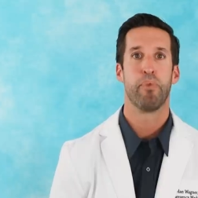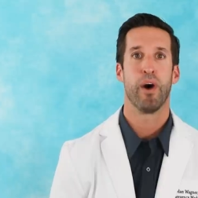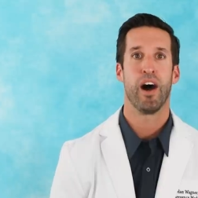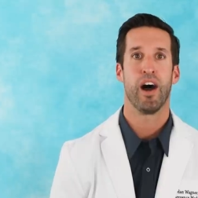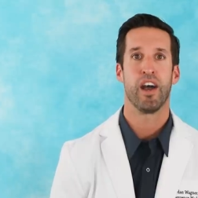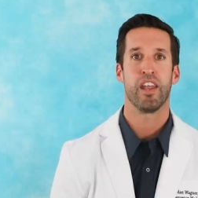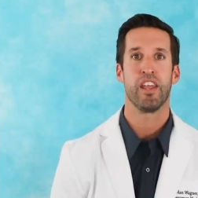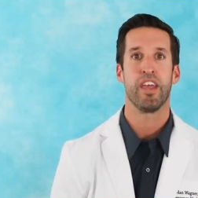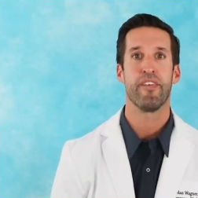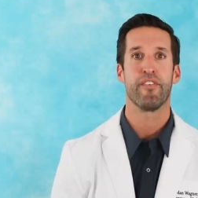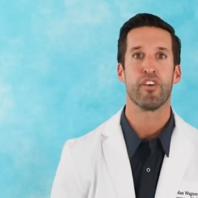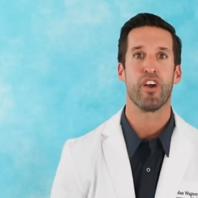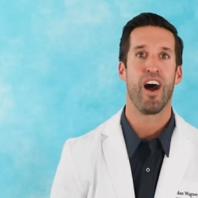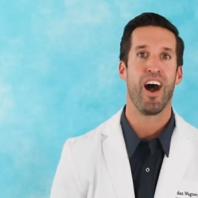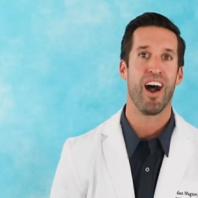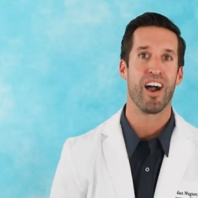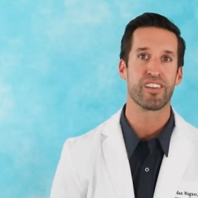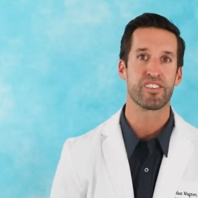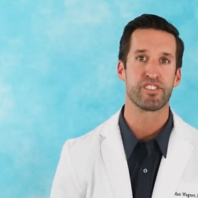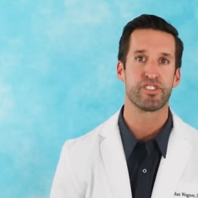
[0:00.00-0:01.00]
But if your
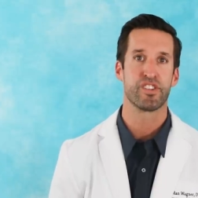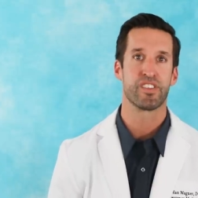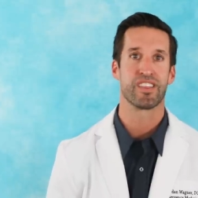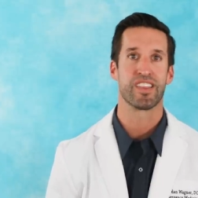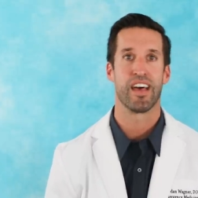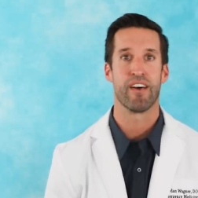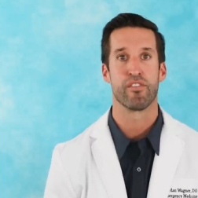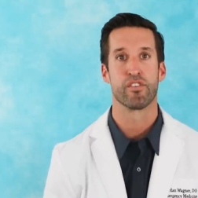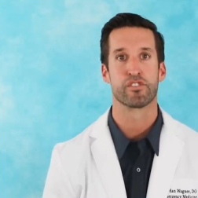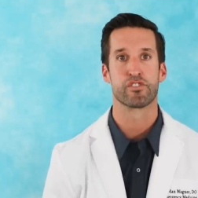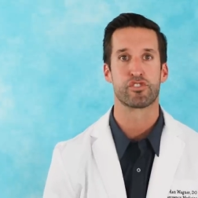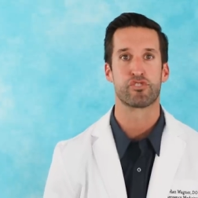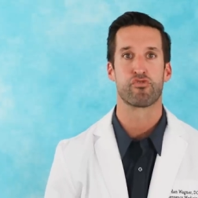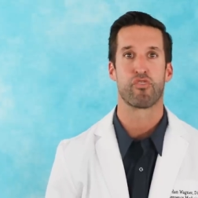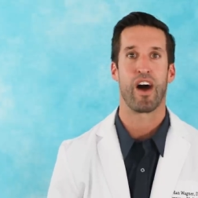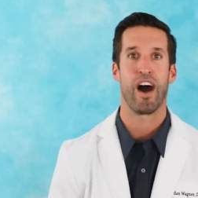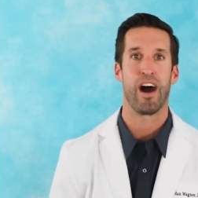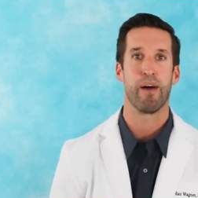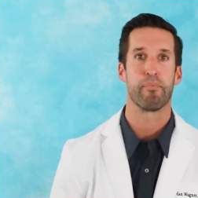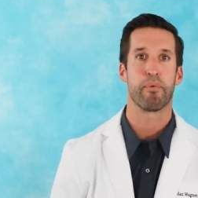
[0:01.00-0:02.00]
oxygen levels
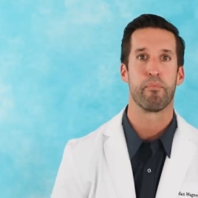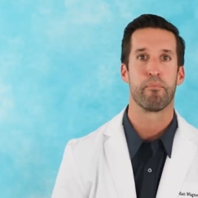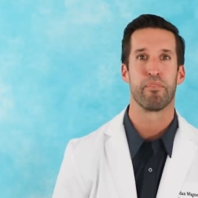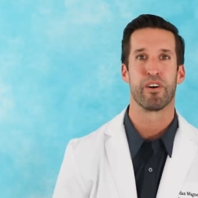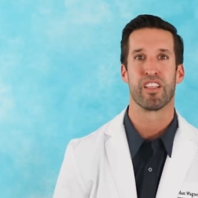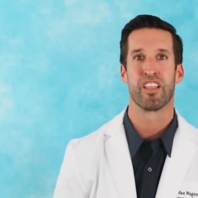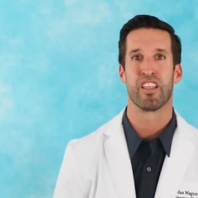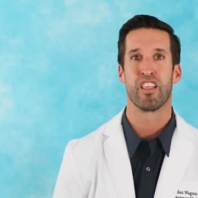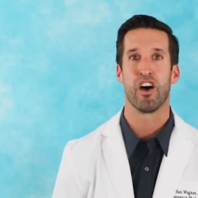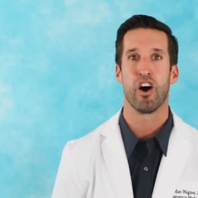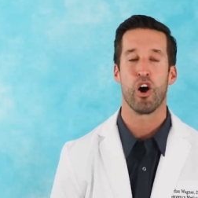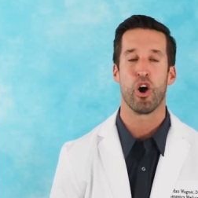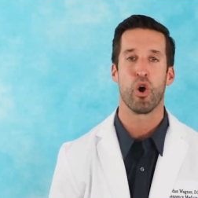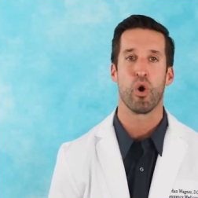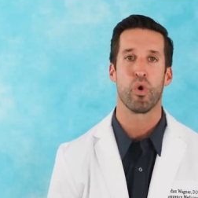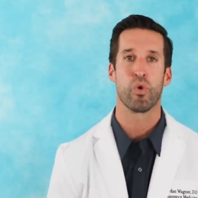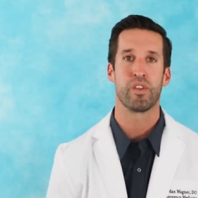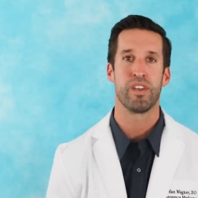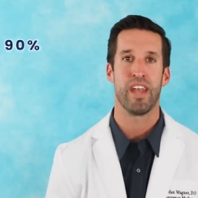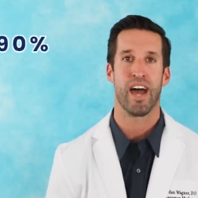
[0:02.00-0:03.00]
drop
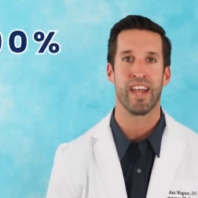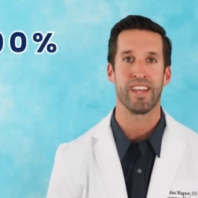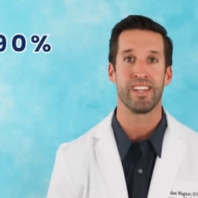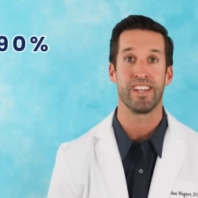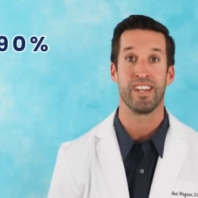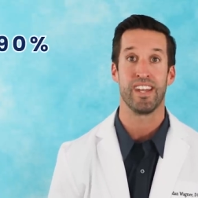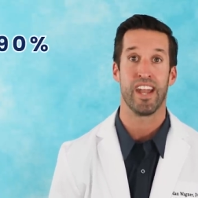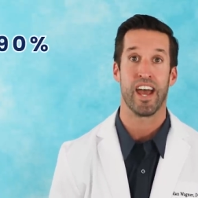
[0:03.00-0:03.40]
below 90 to